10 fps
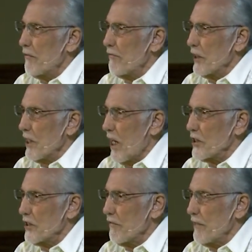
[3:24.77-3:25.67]

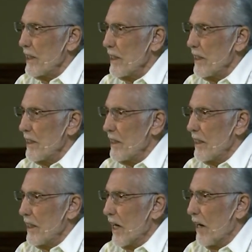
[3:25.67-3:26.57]
philosophy
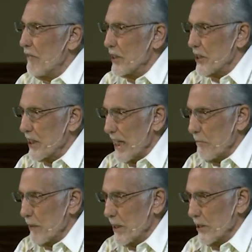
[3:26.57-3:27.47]
of
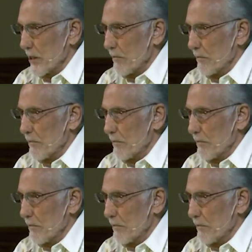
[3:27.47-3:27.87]
escapism.